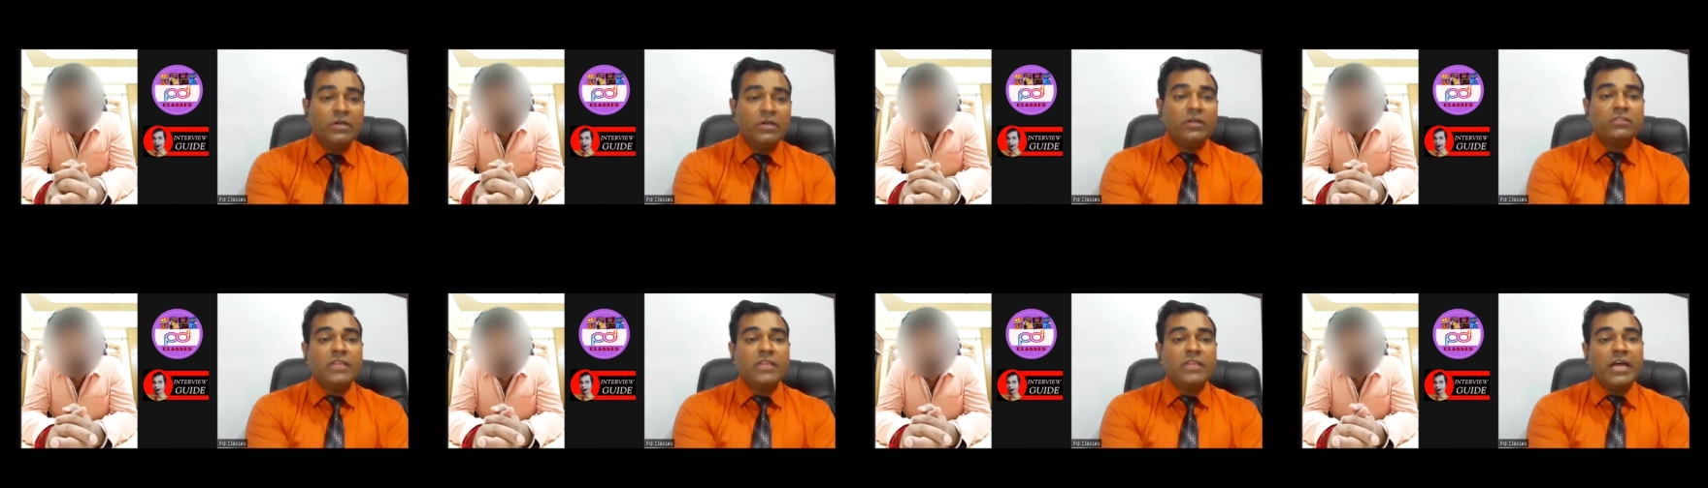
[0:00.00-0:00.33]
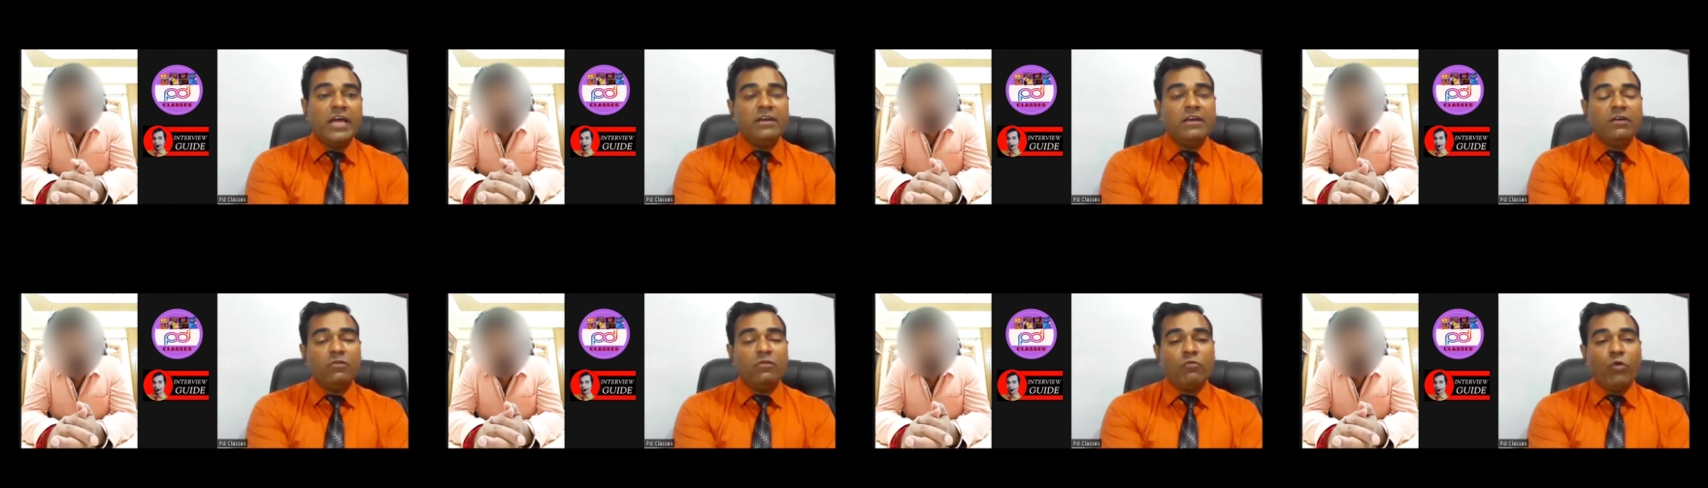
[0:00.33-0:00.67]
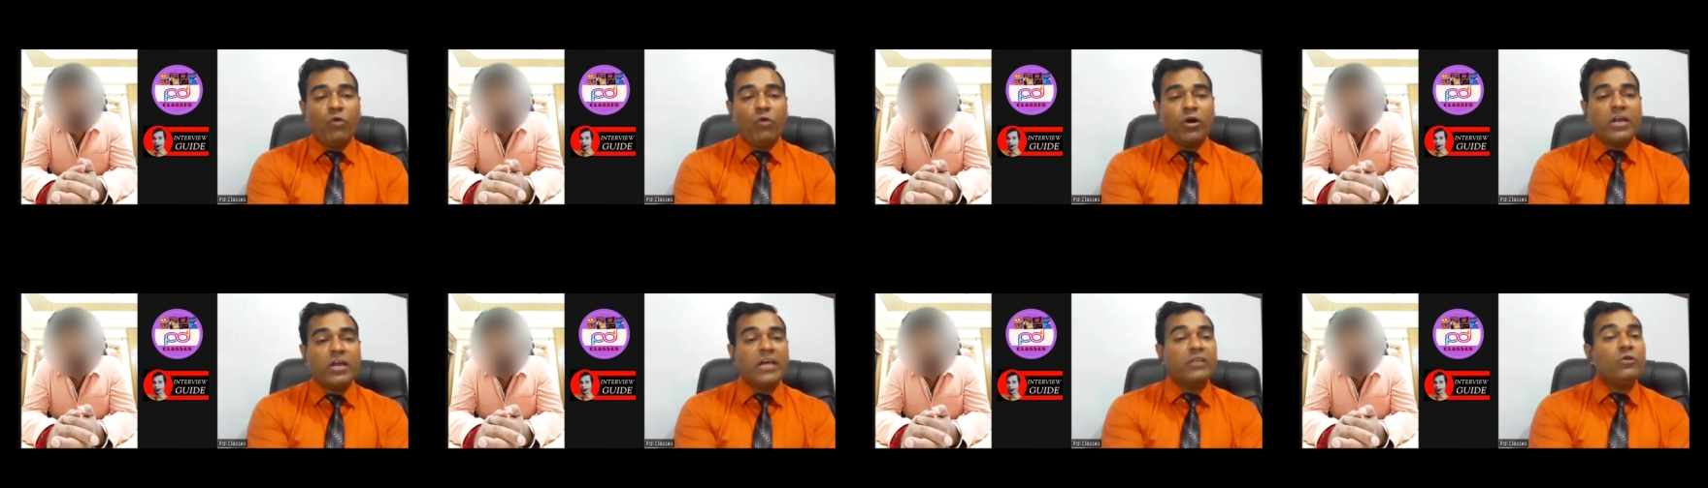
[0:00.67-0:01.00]
Then
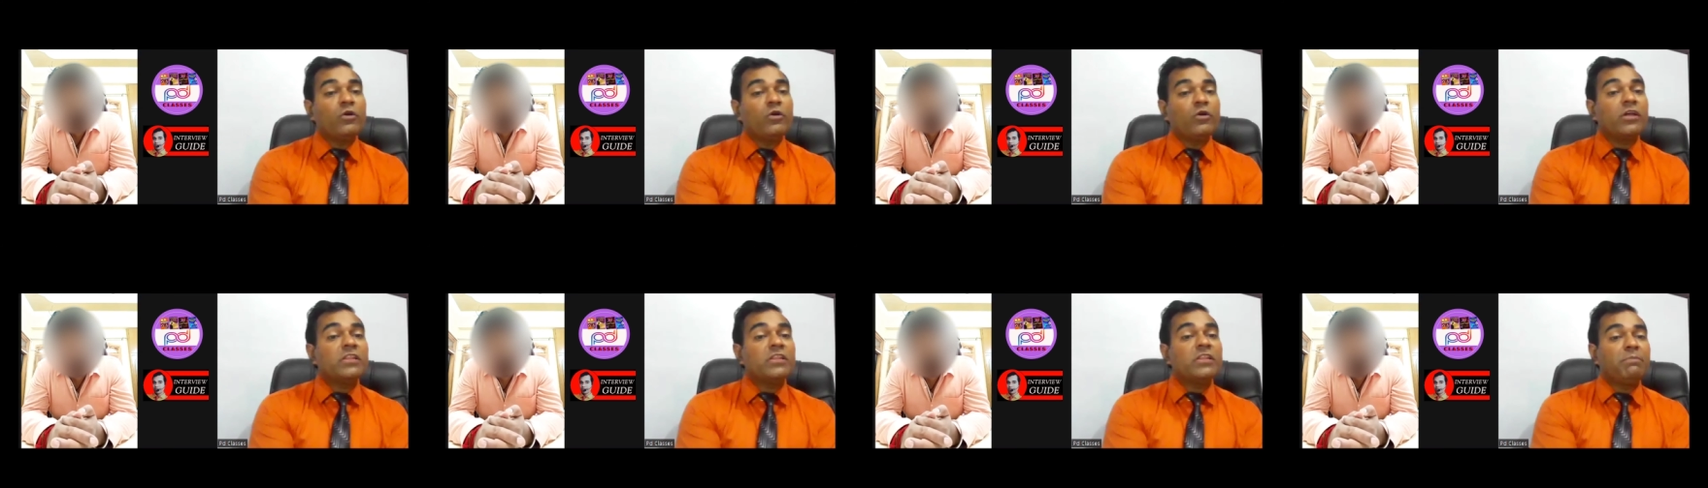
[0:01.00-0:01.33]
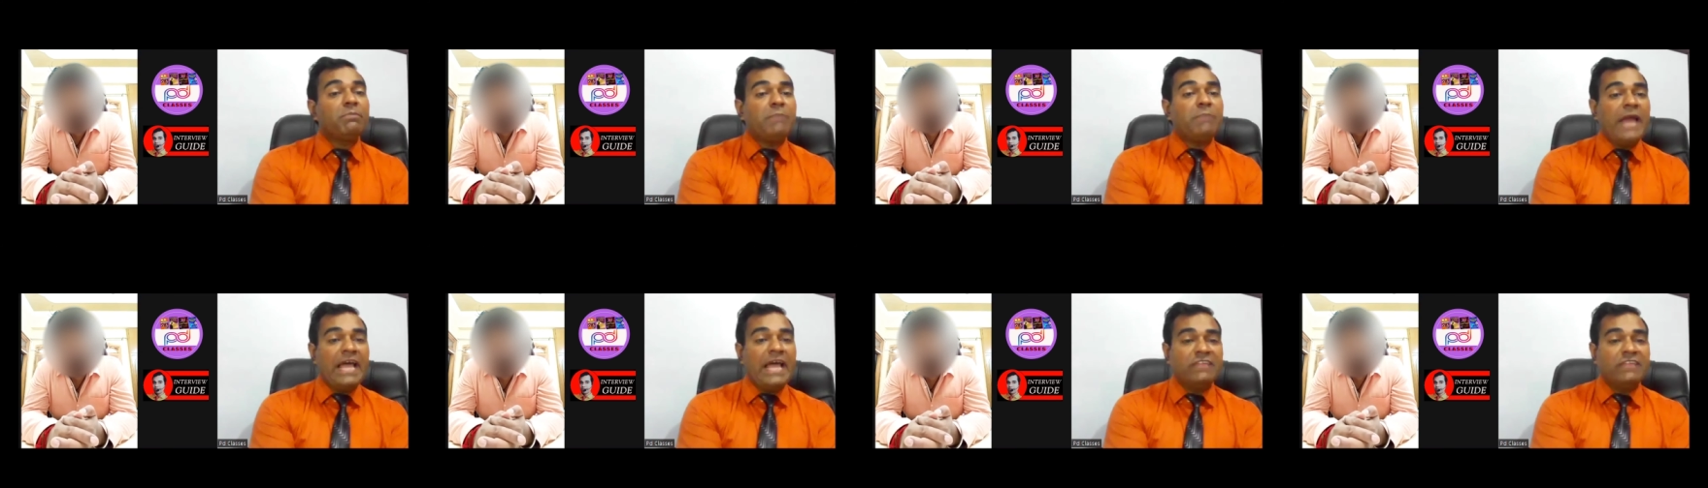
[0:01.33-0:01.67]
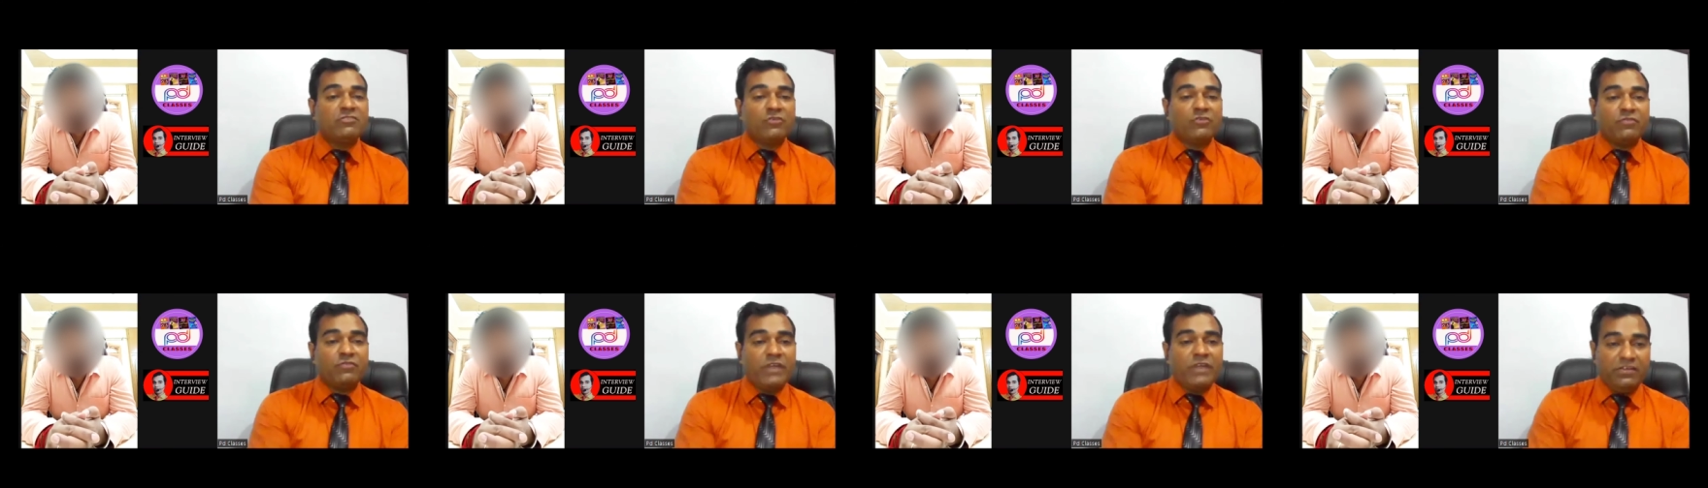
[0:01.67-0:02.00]
what are your other plans
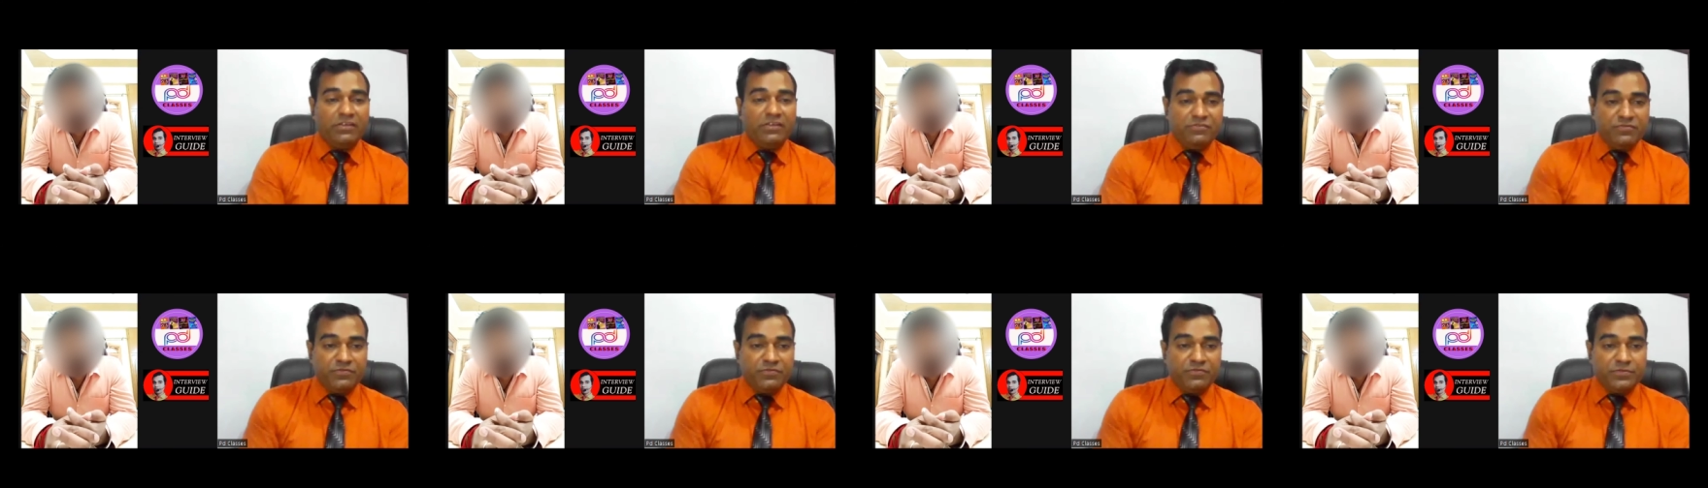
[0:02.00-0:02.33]
of life?